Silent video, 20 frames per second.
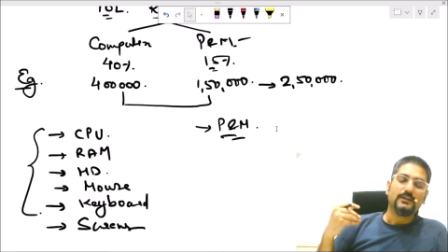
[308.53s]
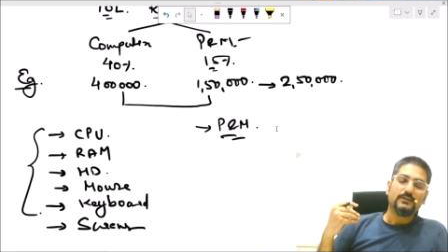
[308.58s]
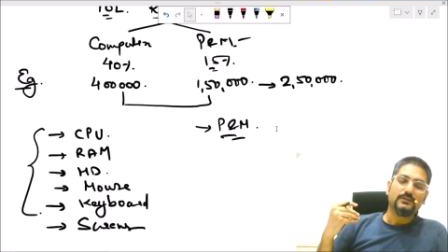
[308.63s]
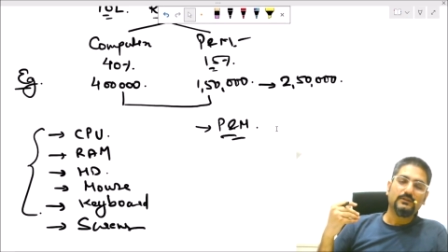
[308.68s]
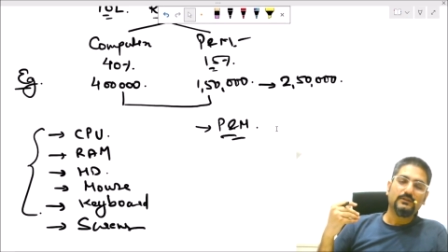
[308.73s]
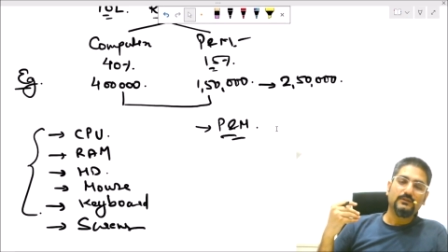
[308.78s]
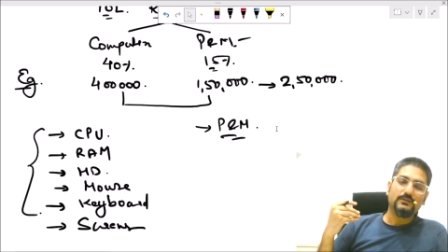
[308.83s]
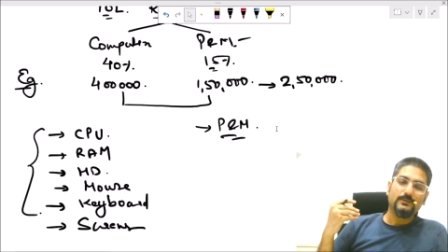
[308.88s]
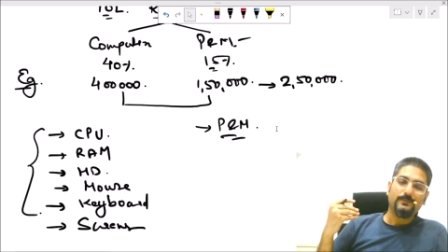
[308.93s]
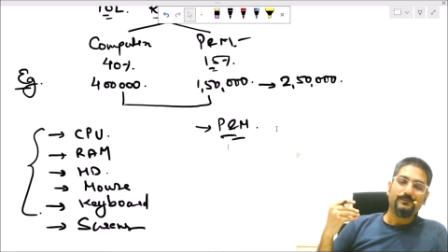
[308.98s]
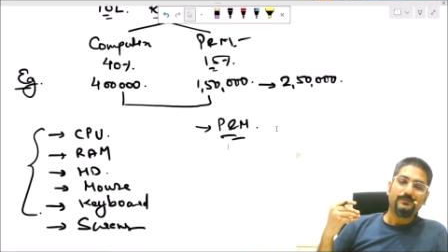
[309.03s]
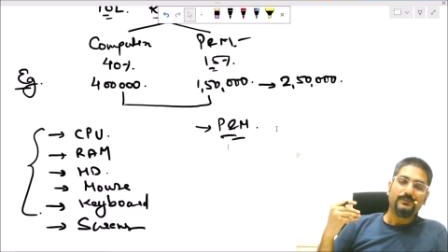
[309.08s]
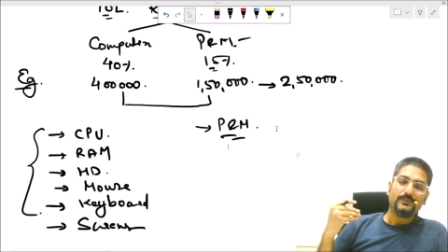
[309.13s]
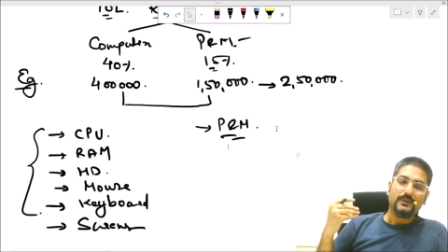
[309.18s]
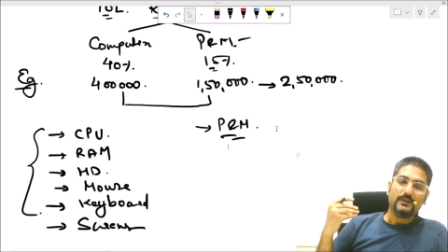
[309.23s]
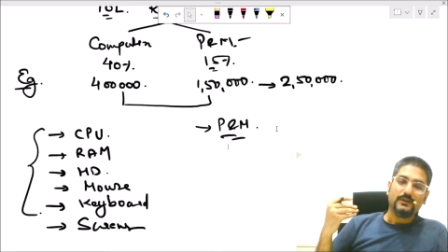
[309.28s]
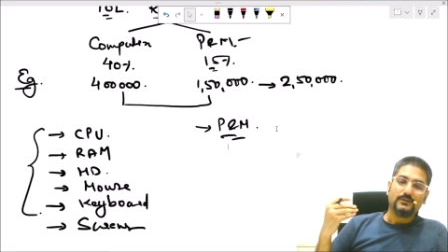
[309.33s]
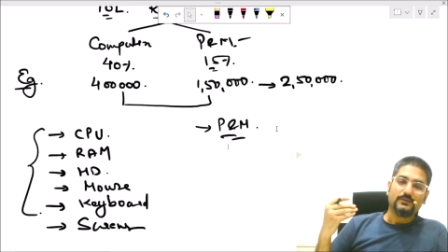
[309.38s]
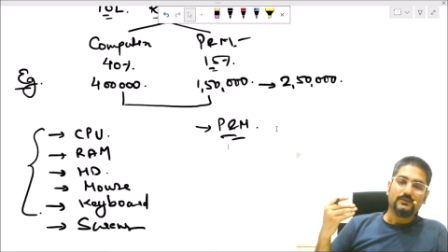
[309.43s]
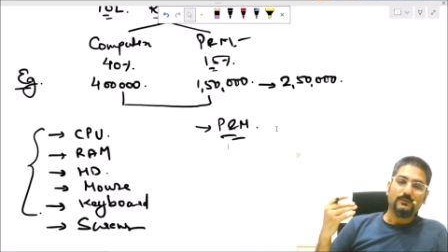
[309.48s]
So,
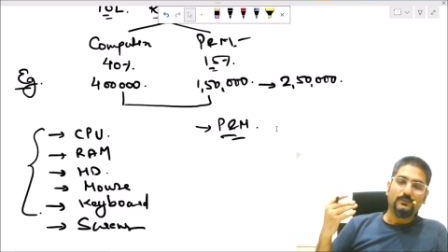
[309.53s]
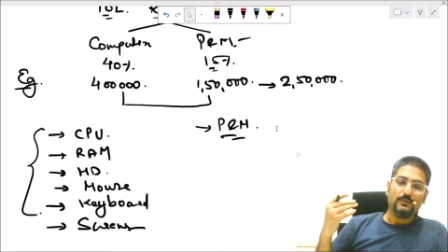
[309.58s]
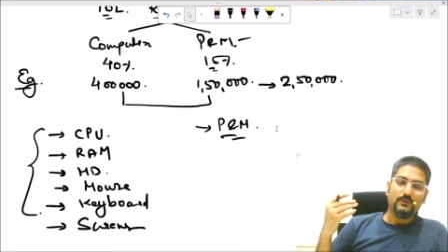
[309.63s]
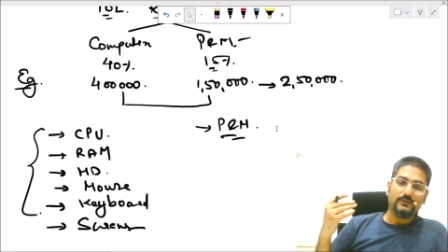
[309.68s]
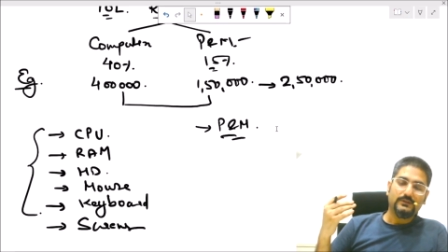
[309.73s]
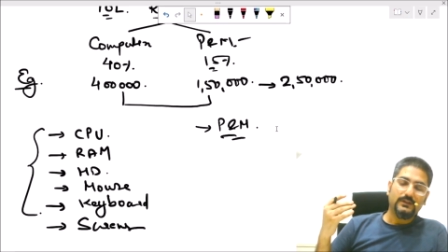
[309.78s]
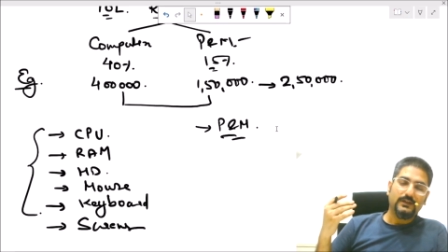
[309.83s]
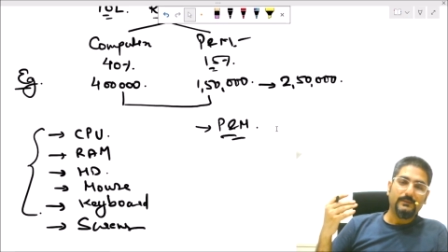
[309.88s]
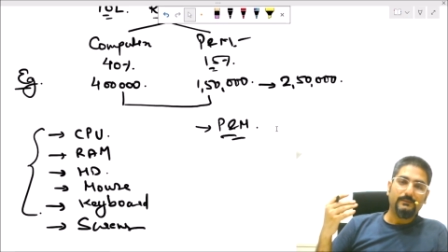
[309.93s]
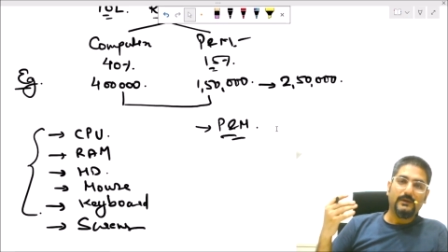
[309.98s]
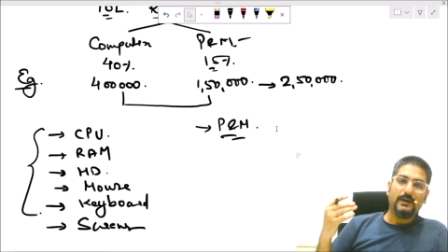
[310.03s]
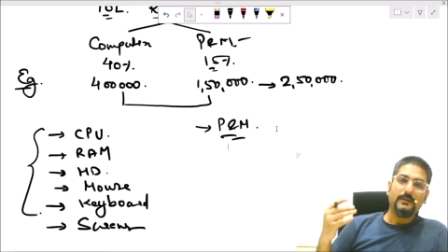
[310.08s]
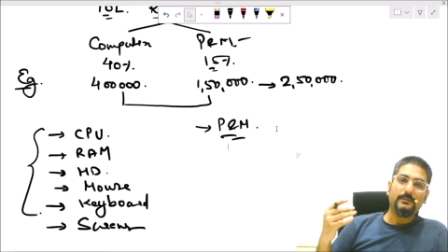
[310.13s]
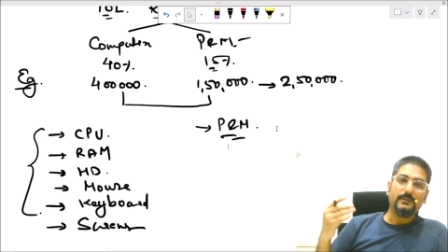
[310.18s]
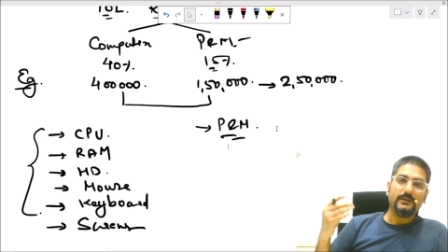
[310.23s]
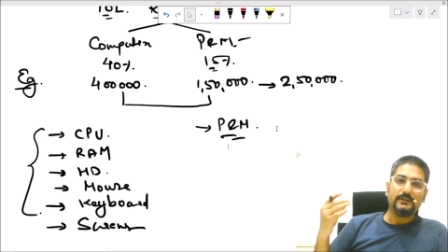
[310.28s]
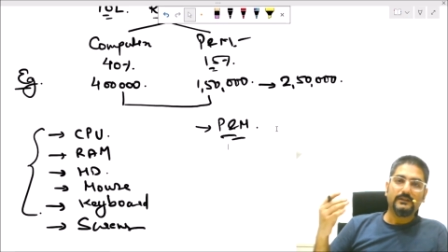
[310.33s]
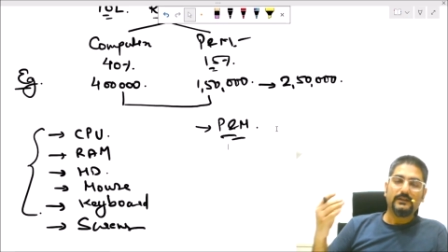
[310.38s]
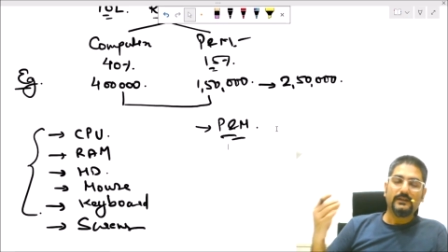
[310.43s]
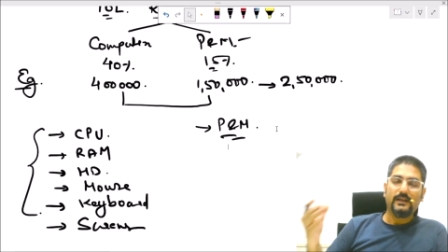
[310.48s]
so both the
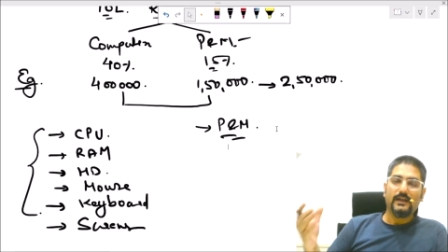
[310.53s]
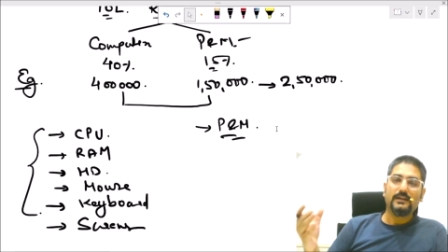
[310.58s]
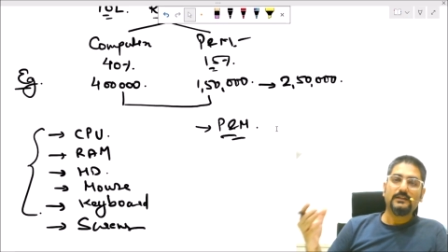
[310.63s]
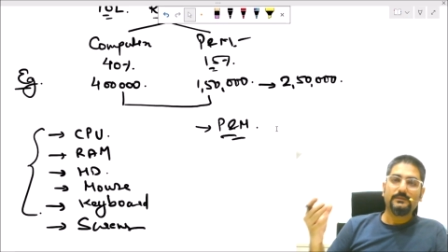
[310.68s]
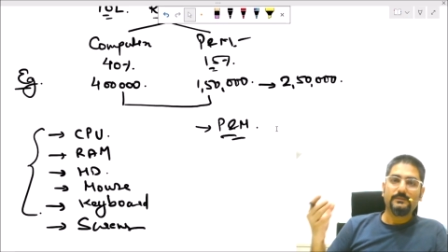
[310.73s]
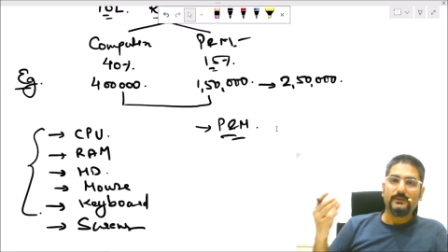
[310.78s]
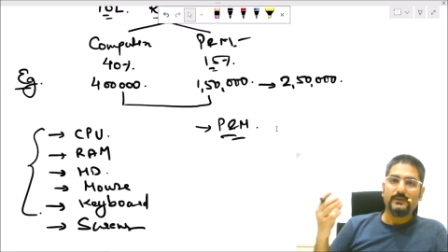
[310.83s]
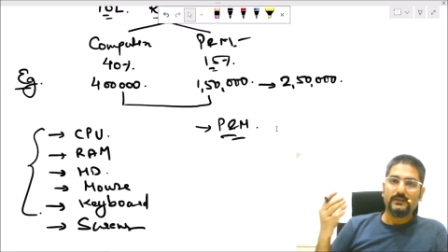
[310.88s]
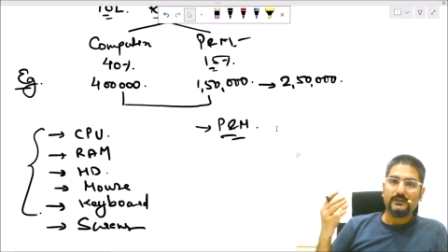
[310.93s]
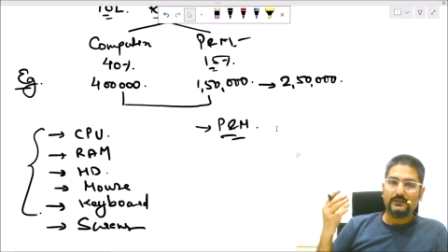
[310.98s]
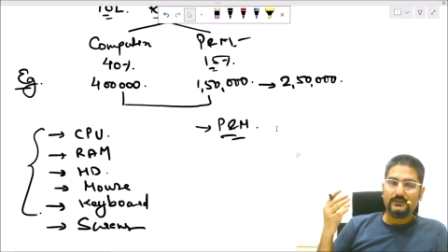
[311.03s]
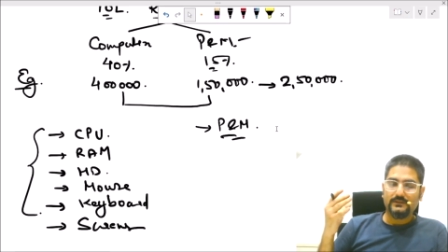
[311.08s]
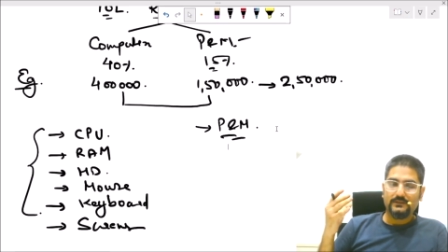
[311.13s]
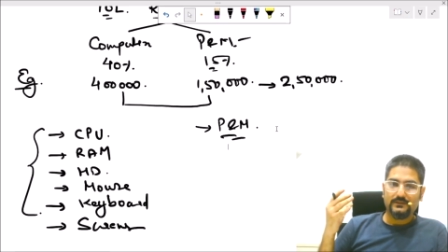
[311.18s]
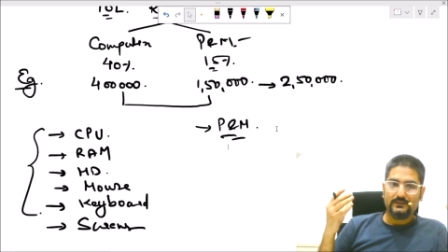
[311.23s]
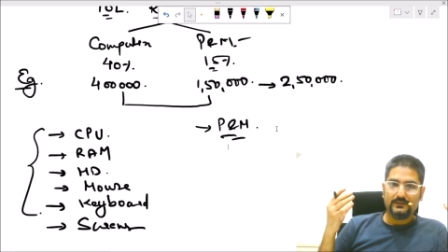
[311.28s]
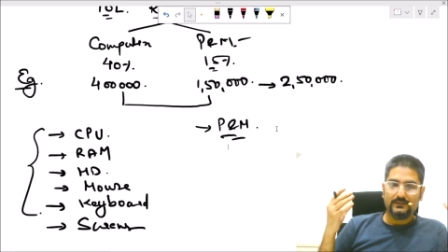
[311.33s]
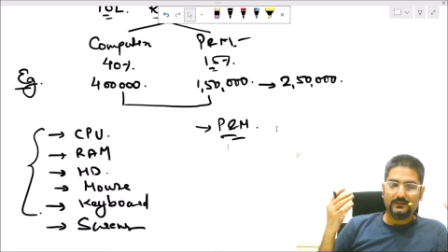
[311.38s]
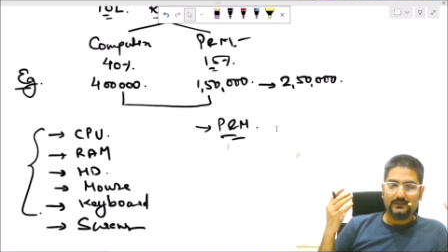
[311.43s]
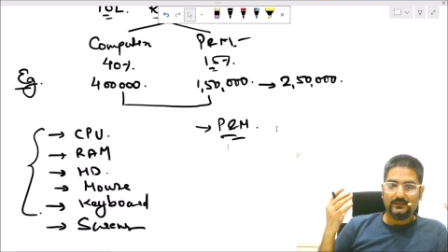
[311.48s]
department and the
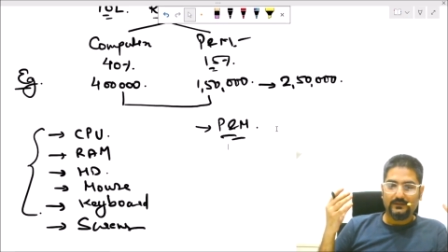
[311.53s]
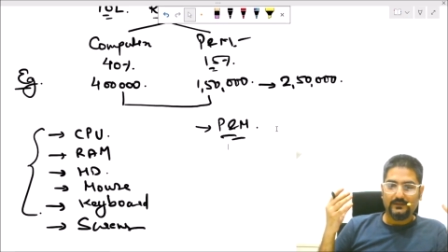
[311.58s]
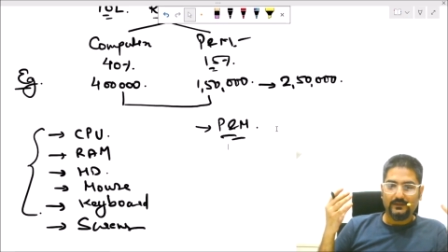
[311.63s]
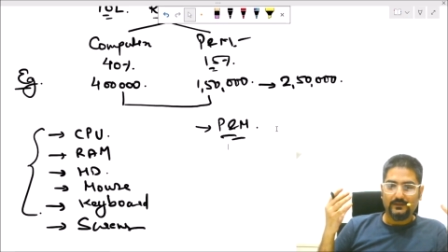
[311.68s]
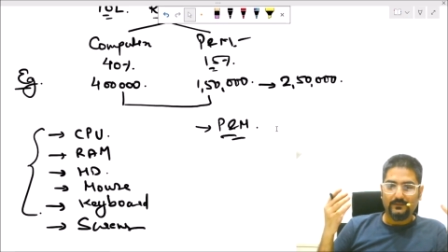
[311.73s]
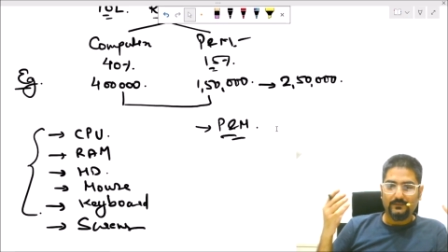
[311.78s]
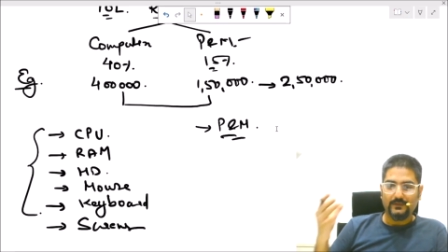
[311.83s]
taxpayers